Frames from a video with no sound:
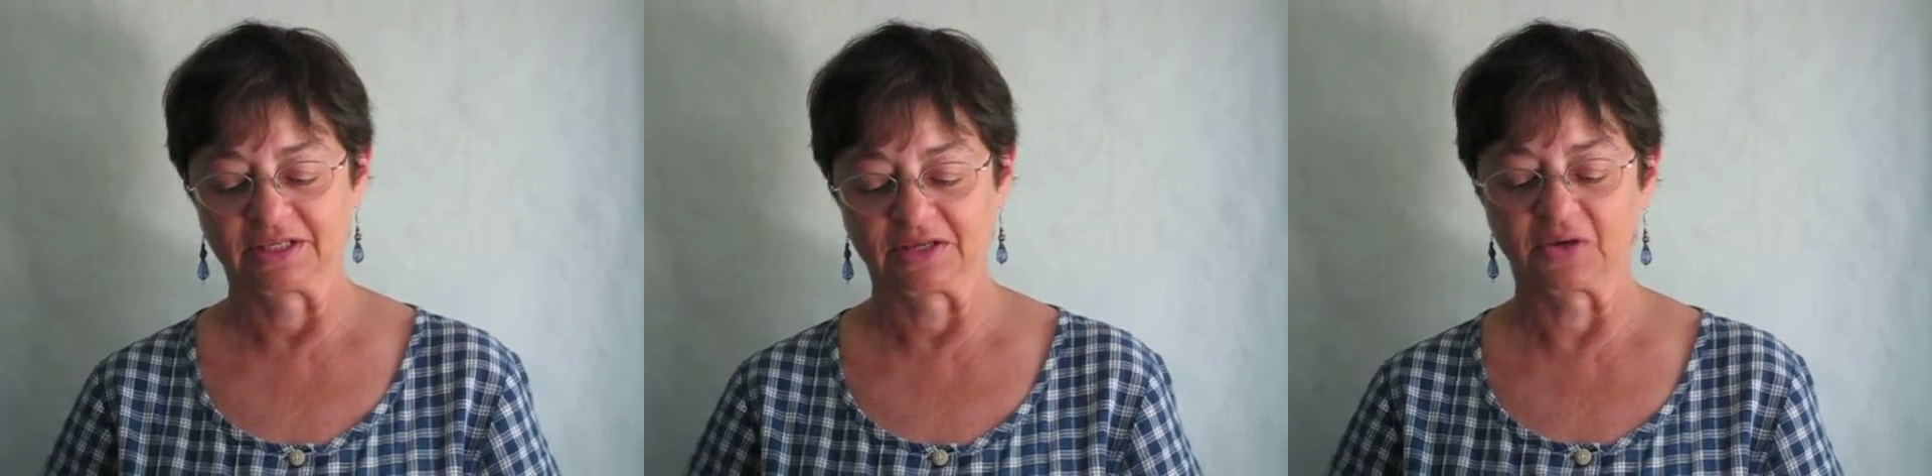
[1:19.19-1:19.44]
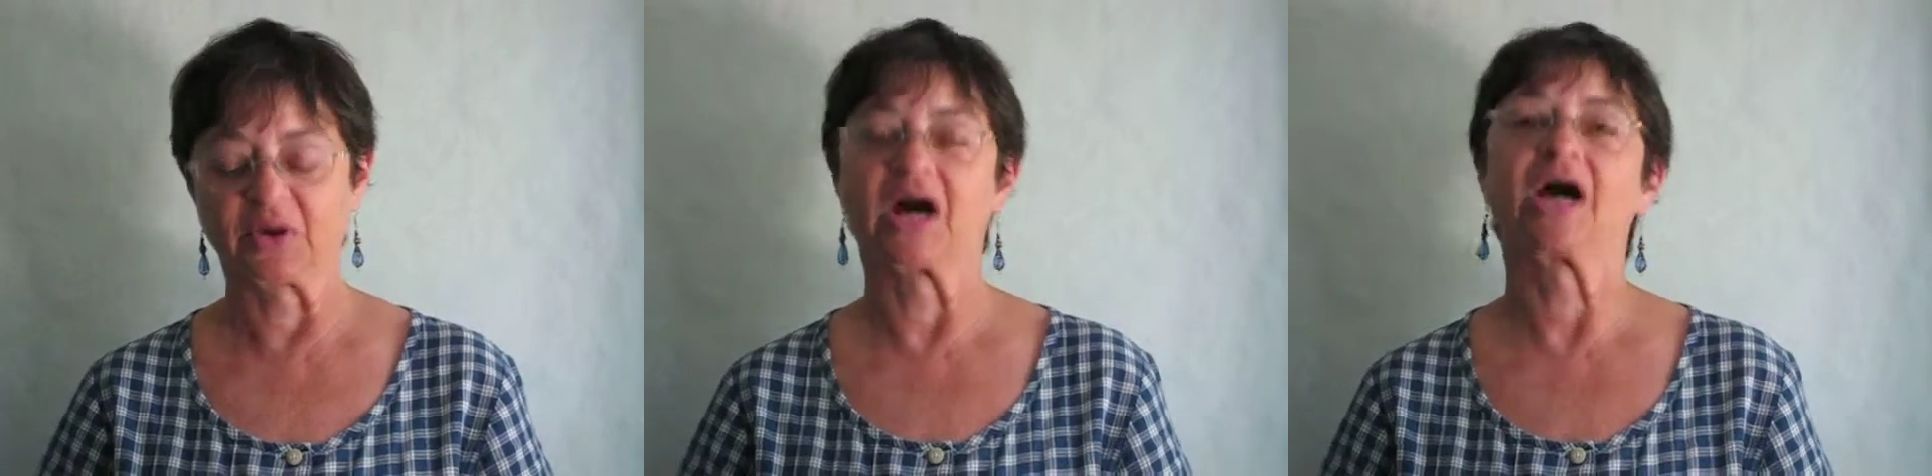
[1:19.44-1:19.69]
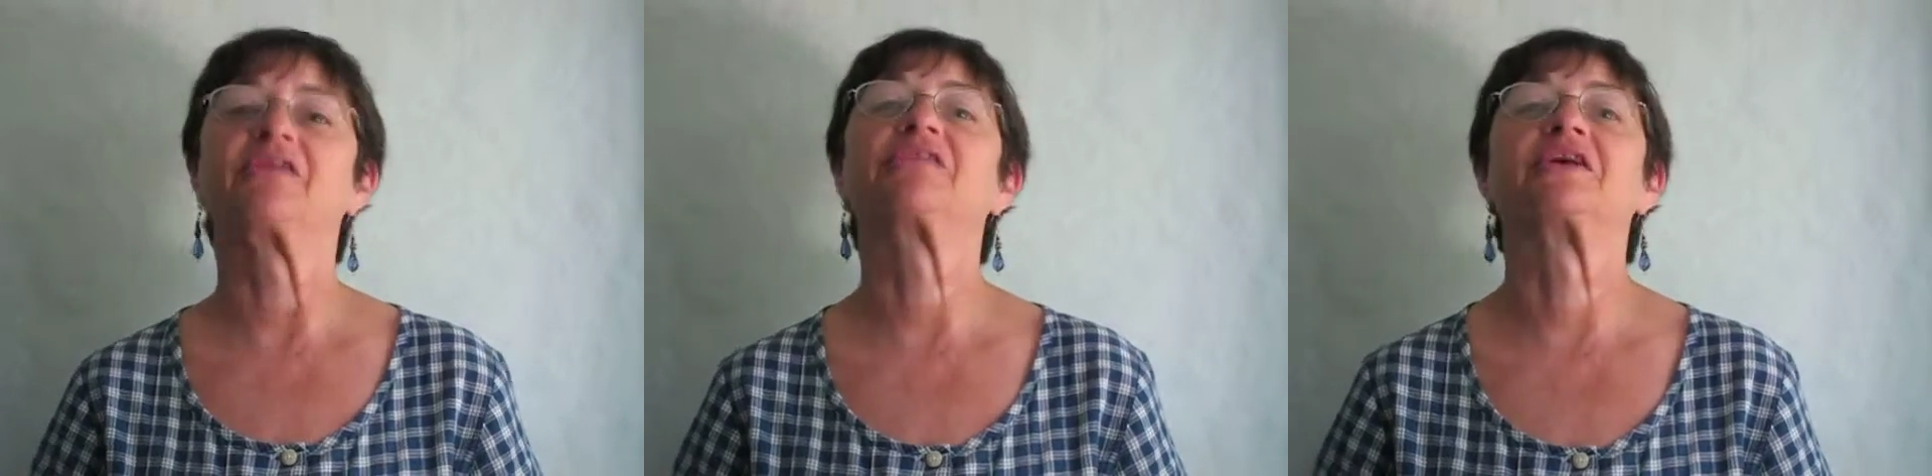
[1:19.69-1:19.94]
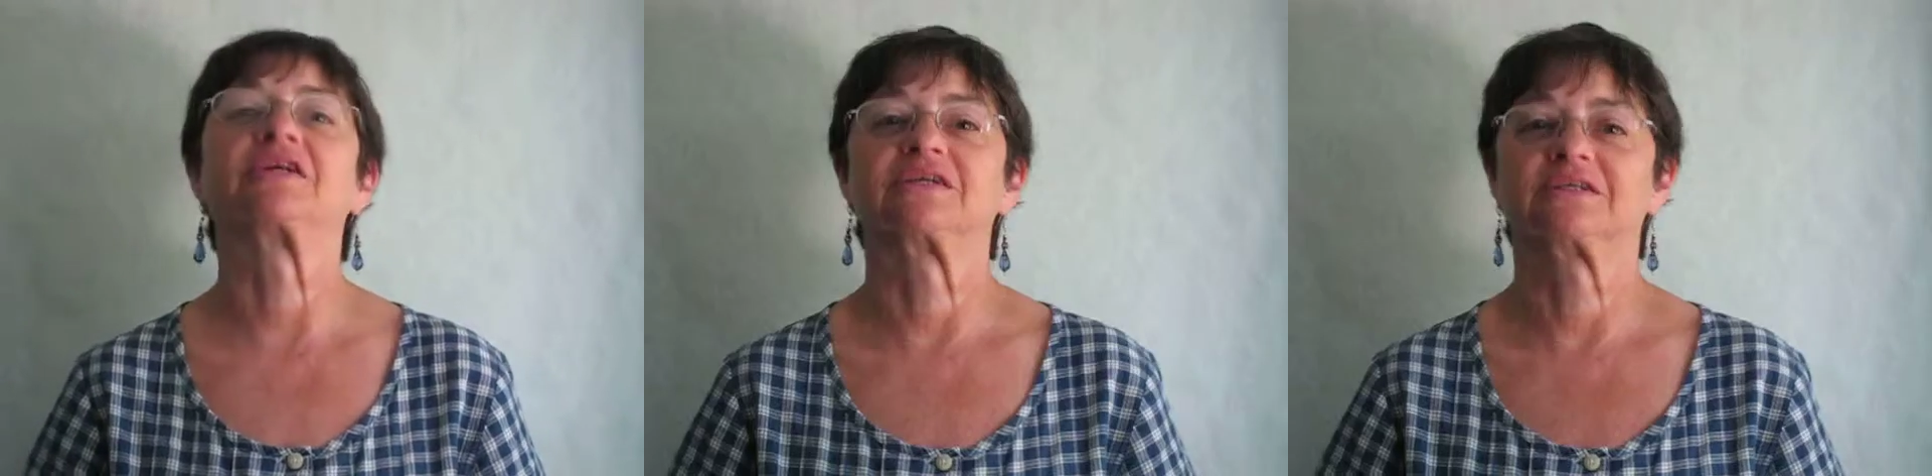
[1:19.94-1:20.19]
or I
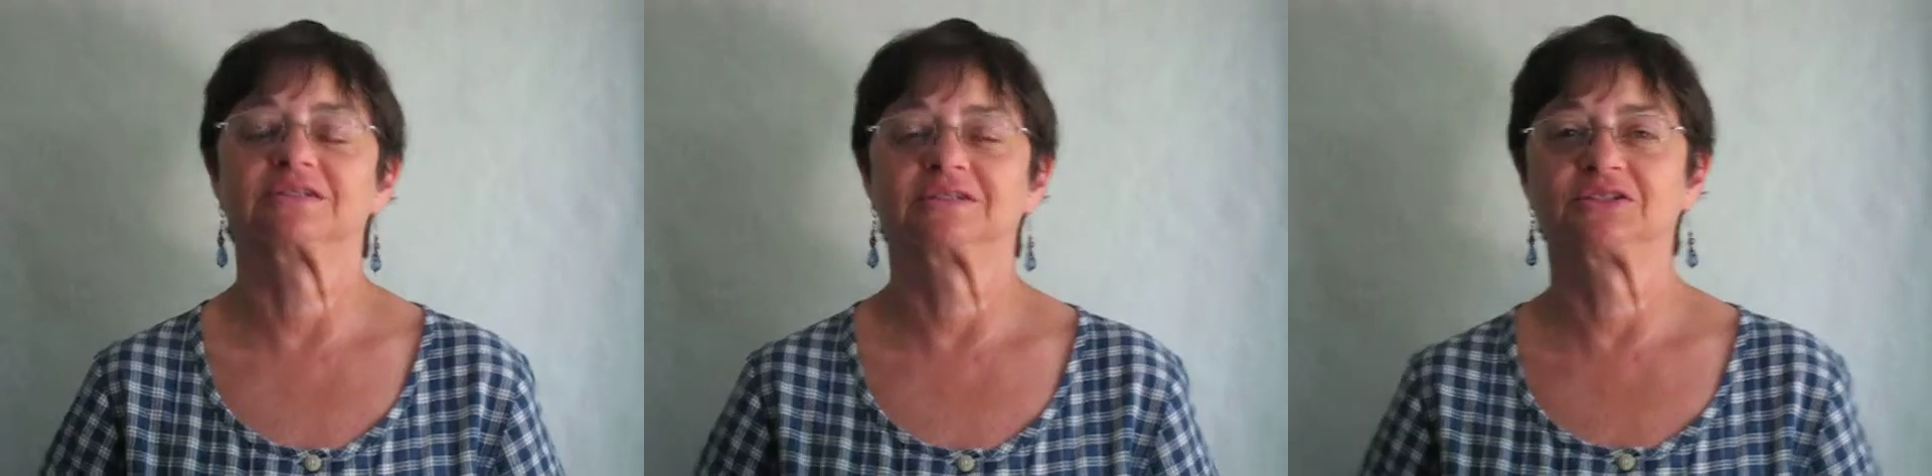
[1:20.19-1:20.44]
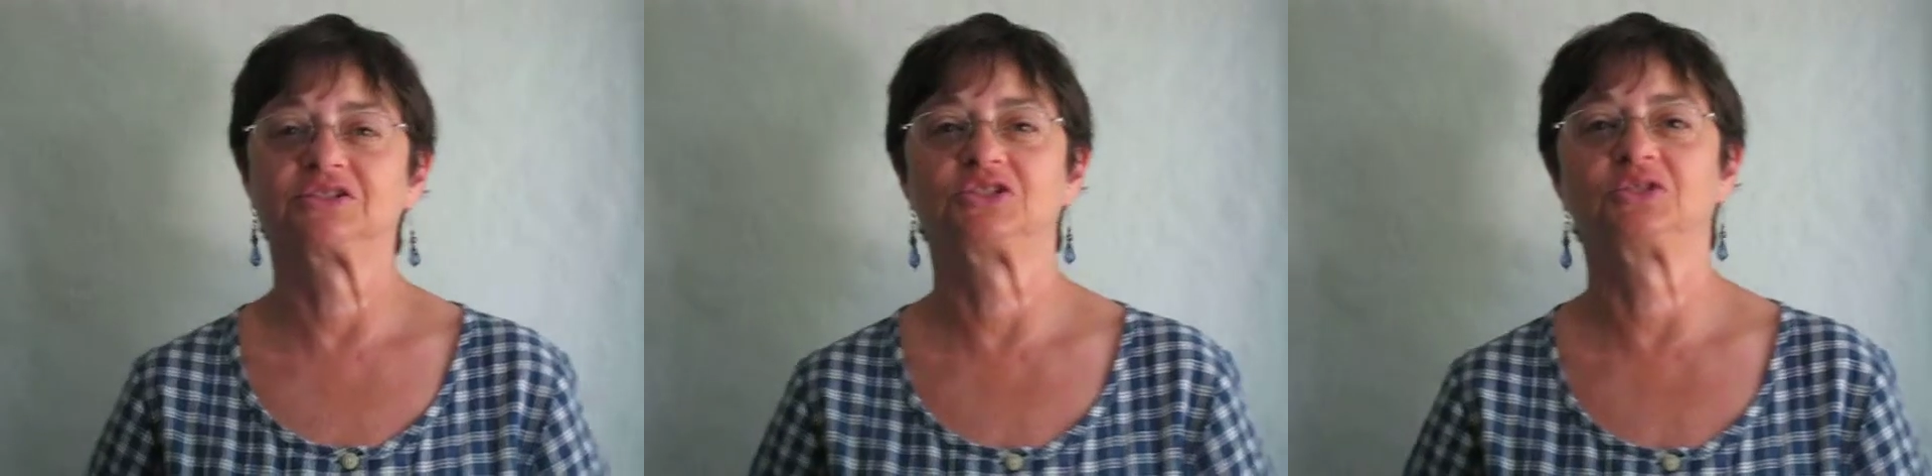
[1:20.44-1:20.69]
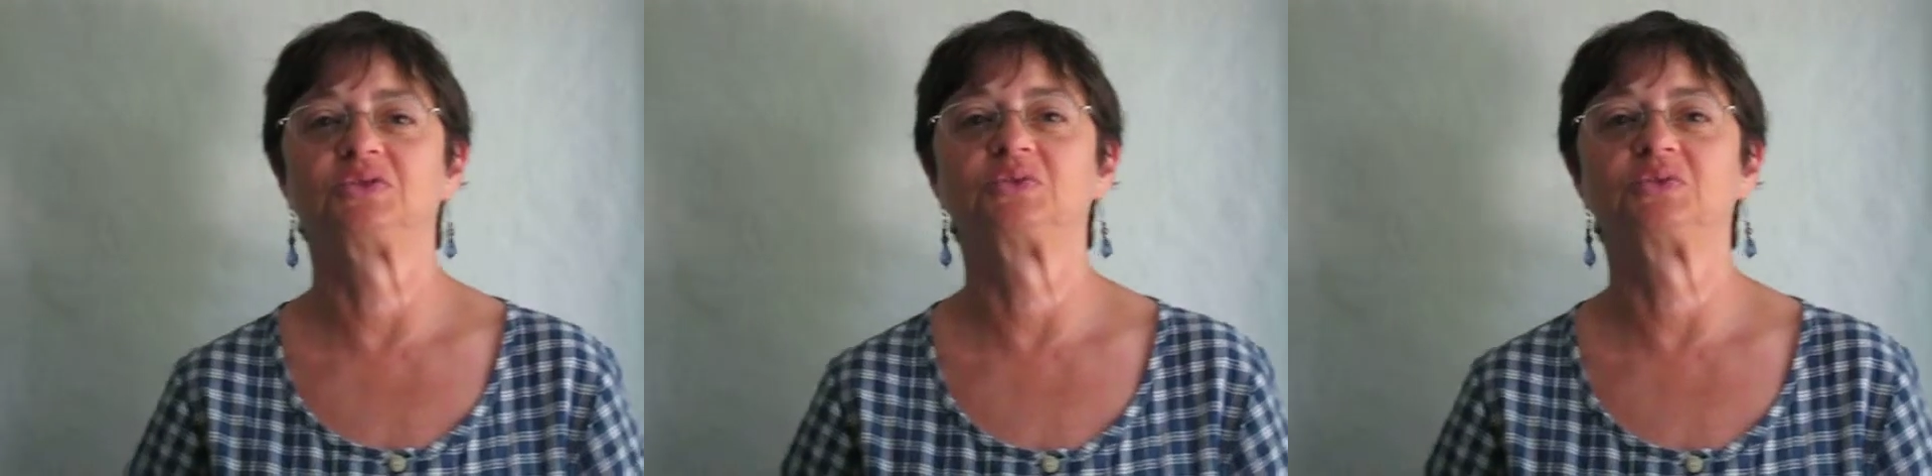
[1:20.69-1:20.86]
think, she